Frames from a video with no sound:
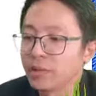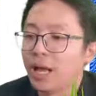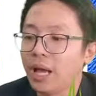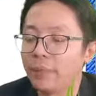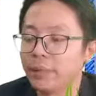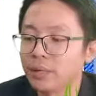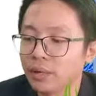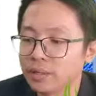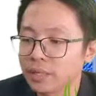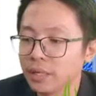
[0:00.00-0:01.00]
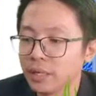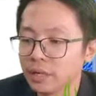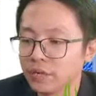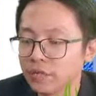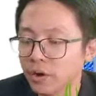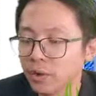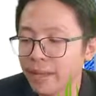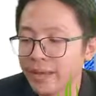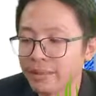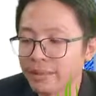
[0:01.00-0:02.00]
because it is formed at
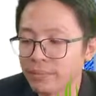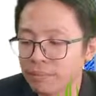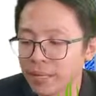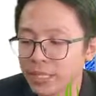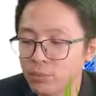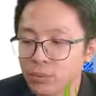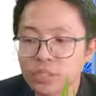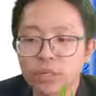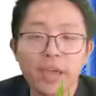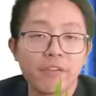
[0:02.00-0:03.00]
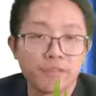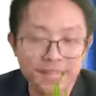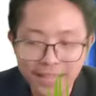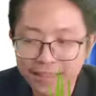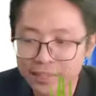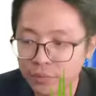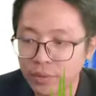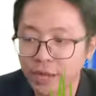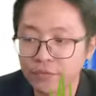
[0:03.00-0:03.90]
the place which have light. We have the